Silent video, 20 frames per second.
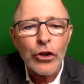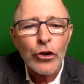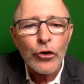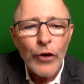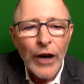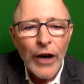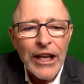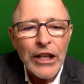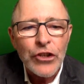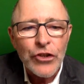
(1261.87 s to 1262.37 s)

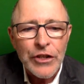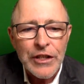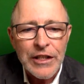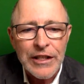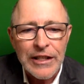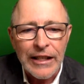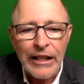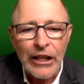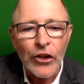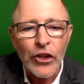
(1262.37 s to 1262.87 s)

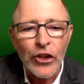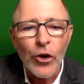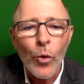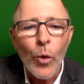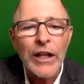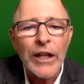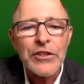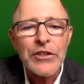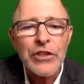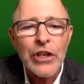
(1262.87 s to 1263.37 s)
courageously are the
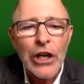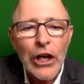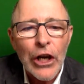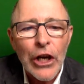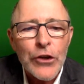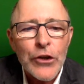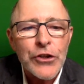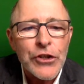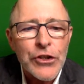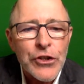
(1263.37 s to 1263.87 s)
ones
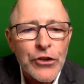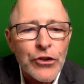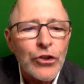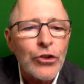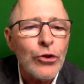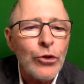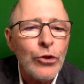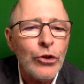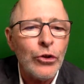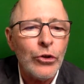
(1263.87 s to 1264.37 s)
closest
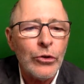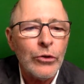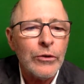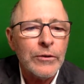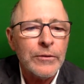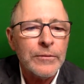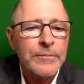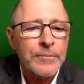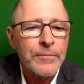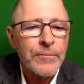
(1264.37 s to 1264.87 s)
to you.
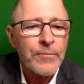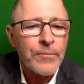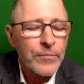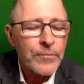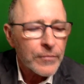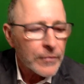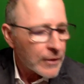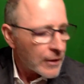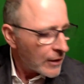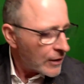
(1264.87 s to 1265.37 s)

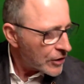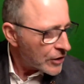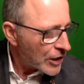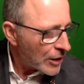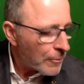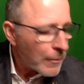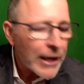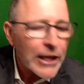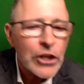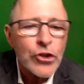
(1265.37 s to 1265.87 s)

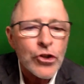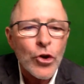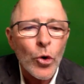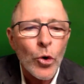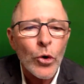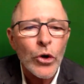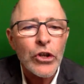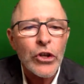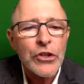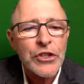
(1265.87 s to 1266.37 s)
So make
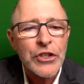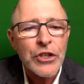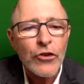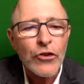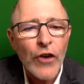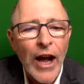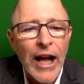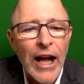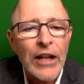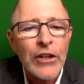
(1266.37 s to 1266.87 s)
sure you
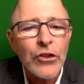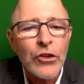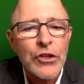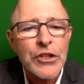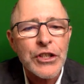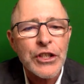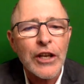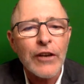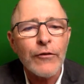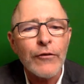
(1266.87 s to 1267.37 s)
surround
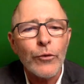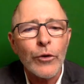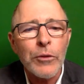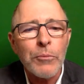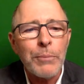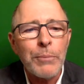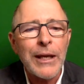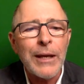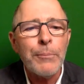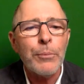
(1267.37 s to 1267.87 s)
yourself
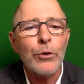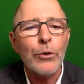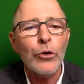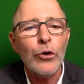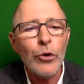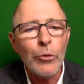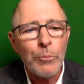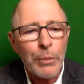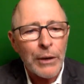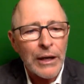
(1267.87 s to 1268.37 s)
with people
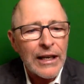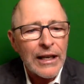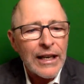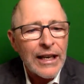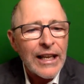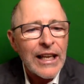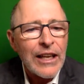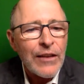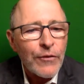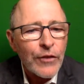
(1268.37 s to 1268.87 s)
who
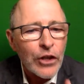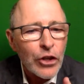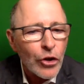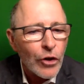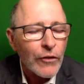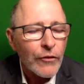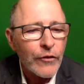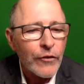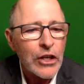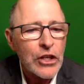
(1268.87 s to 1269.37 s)
believe in
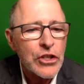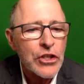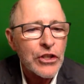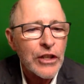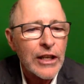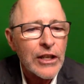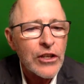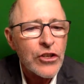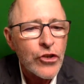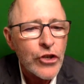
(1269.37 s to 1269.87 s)
your
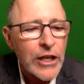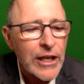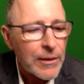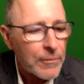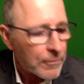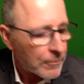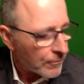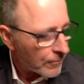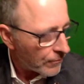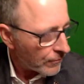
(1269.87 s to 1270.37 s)
vision and
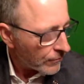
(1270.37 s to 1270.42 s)
dream.